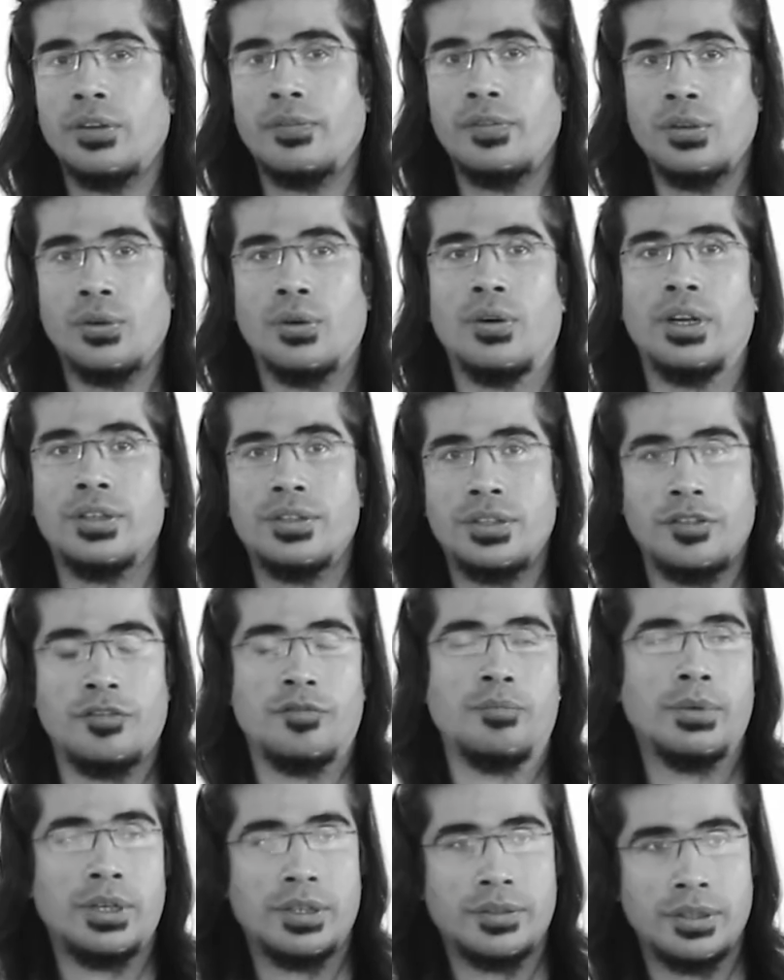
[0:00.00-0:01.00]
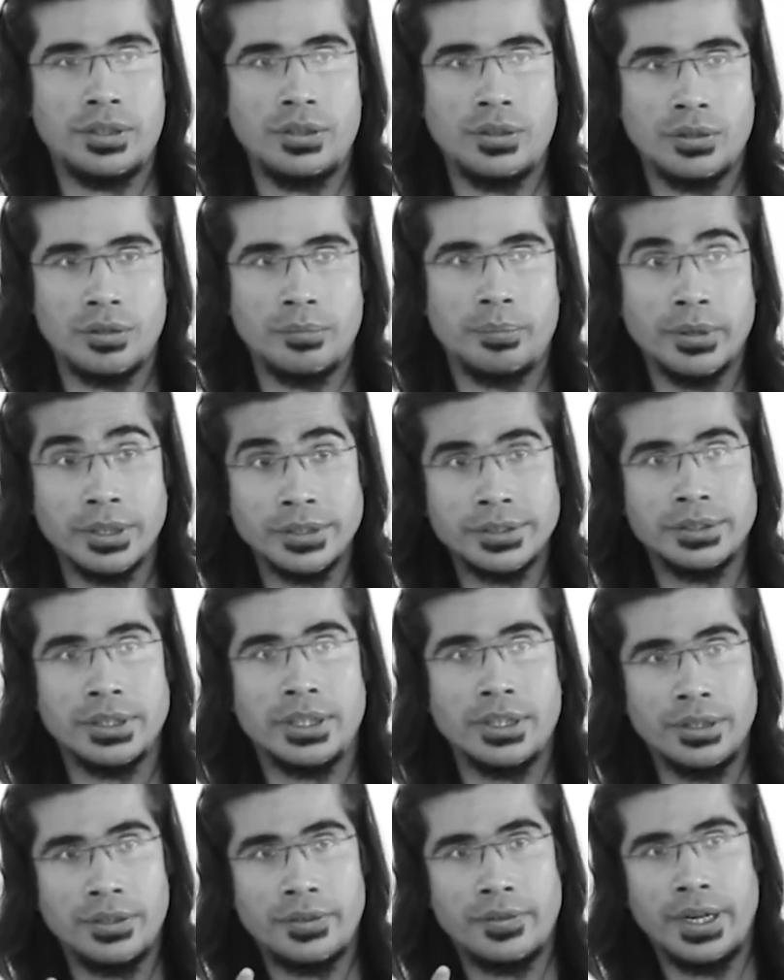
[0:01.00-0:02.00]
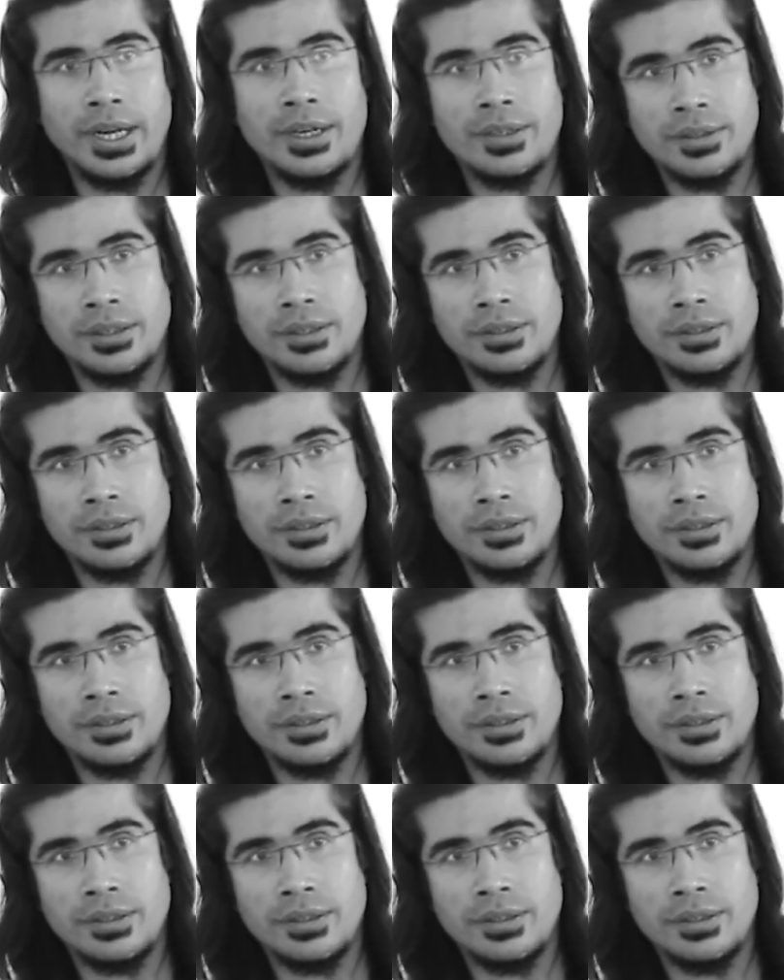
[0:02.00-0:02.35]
of your achievements and your personal traits